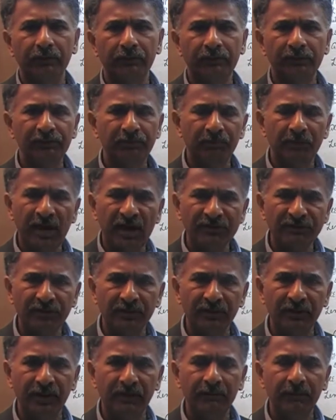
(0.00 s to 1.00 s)
Just
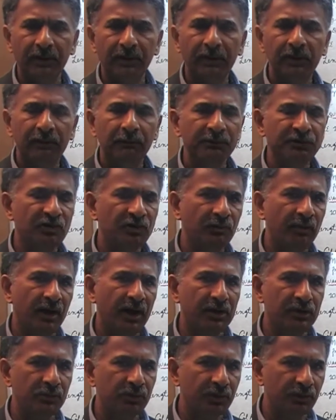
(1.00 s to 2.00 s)
master them, which is
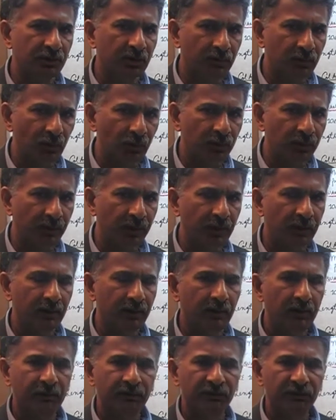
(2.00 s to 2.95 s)
why you need the tutoring.